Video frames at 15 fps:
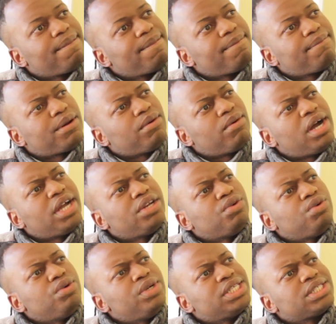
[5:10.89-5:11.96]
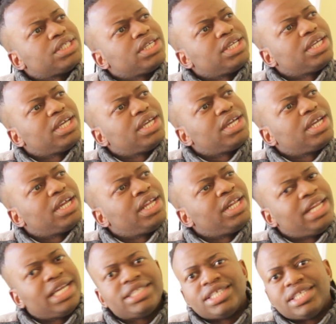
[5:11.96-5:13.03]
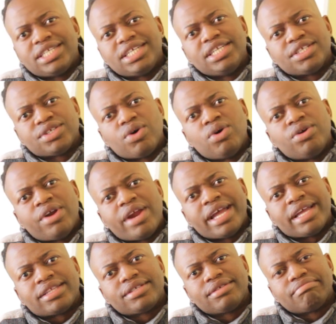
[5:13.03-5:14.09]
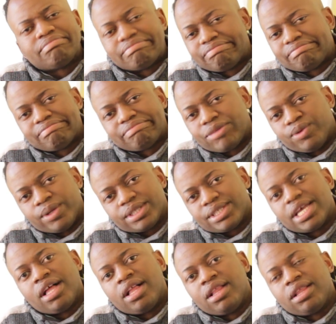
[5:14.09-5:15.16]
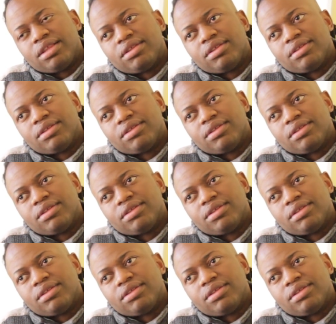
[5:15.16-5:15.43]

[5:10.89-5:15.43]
but one who is a legend in his own right will sell